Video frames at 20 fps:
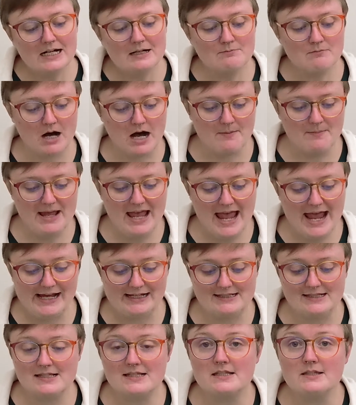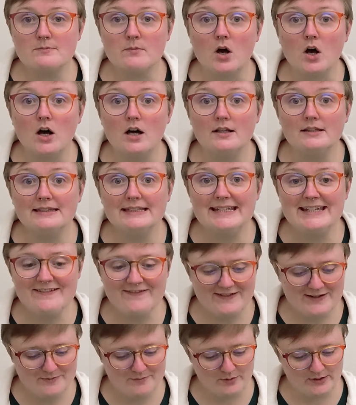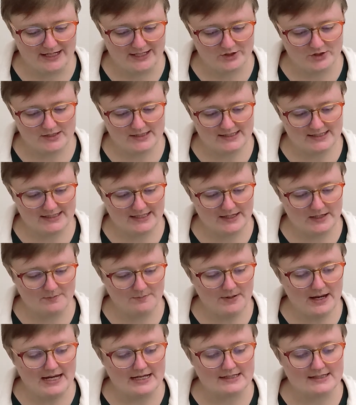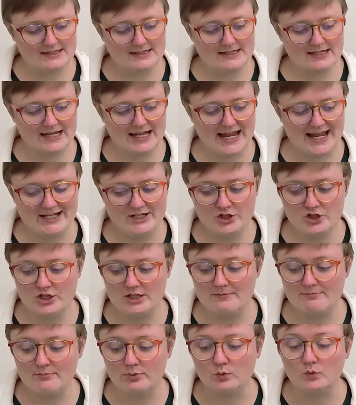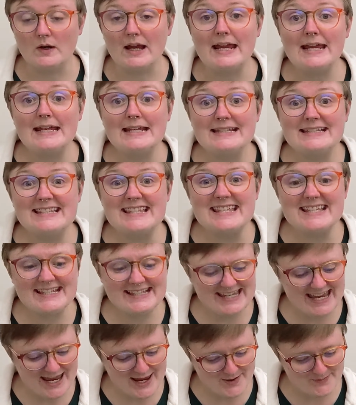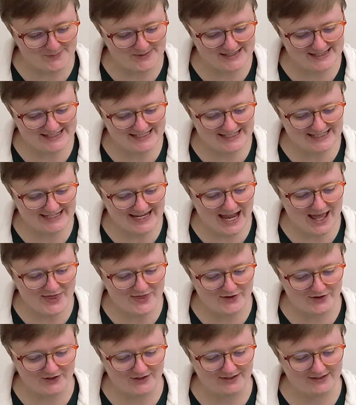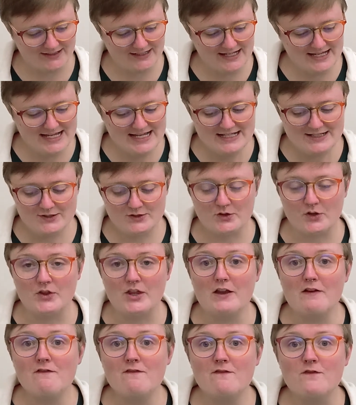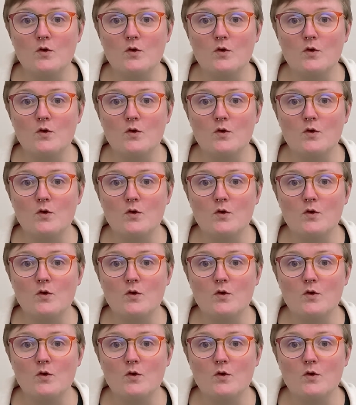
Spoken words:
Mama adds small leafy branches to the base, and she braids the tips together so they